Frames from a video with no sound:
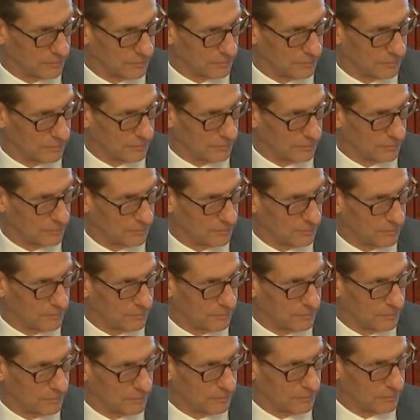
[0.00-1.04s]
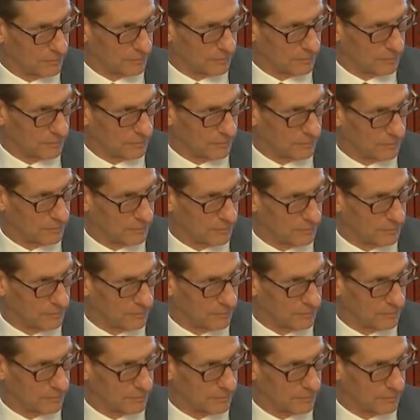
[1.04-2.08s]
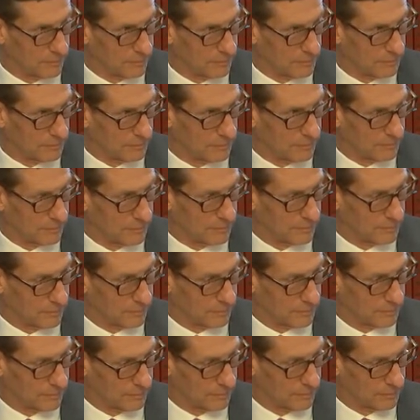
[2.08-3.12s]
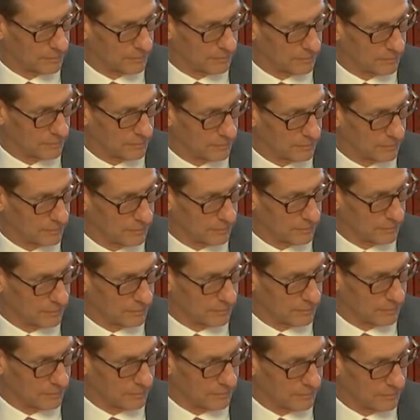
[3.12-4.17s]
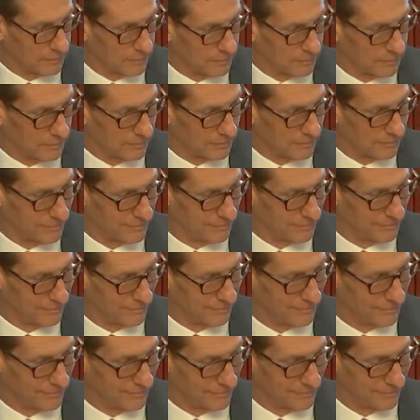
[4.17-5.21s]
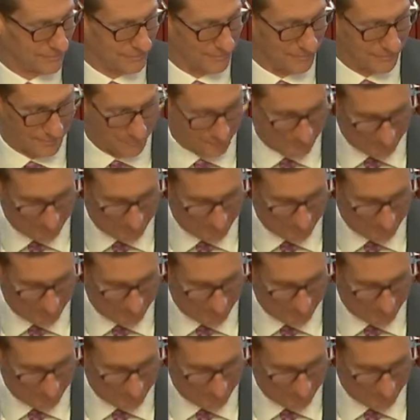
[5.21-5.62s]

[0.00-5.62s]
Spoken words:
No words are spoken by the person on screen.